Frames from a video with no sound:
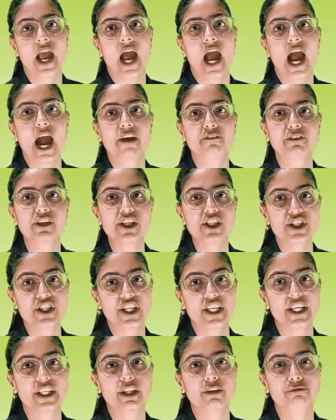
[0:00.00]
After
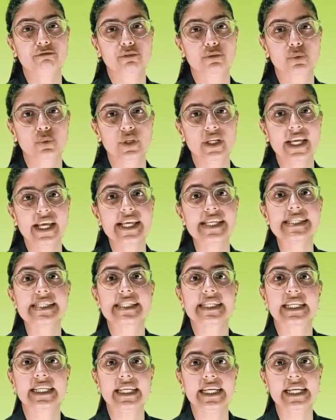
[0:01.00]
shearing, the wool is
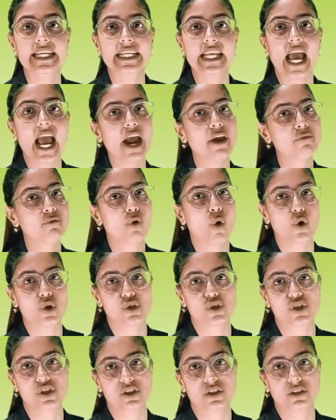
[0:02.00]
cleaned and
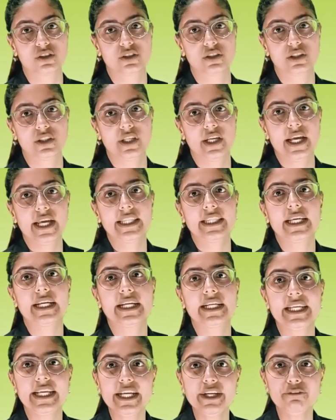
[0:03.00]
washed. The
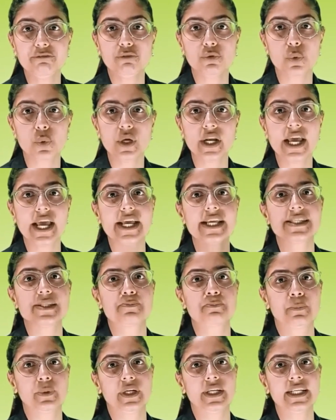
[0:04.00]
clean wool is
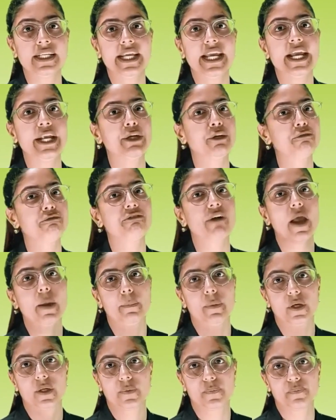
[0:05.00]
spun into
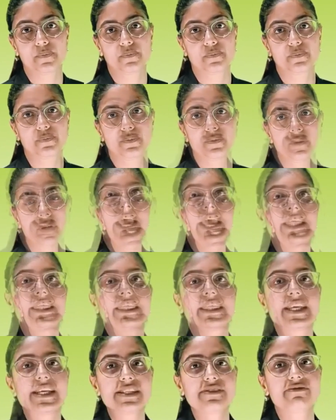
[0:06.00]
fiber.
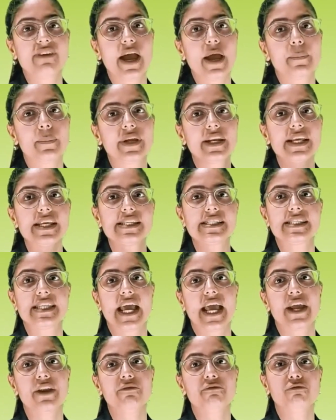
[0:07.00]
This fiber is
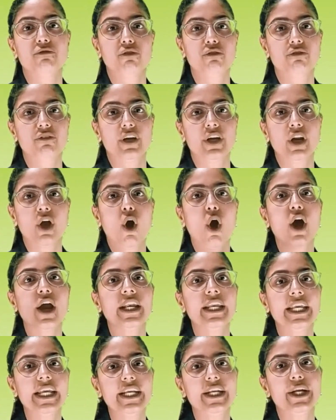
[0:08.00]
then woven or
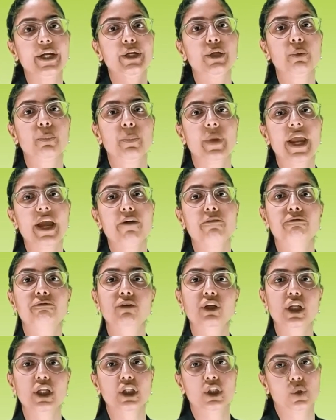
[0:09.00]
knitted to make
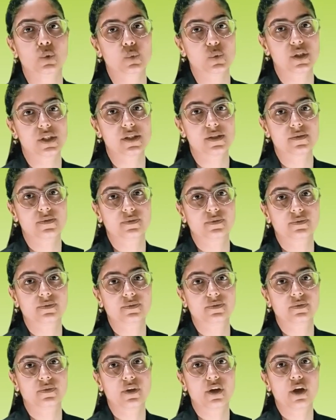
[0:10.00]
woolen clothes.
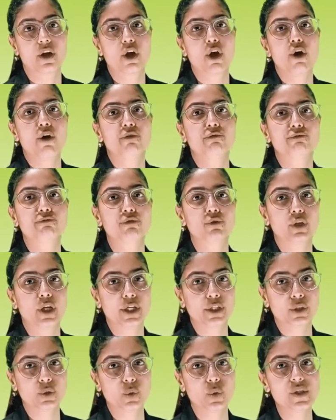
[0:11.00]

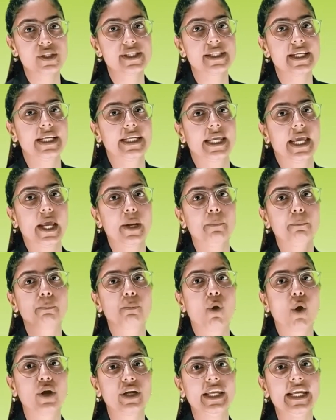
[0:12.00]
Woolen clothes retain
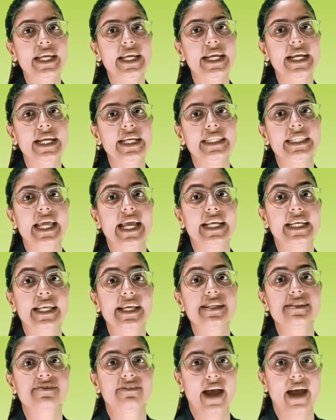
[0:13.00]
body heat, that is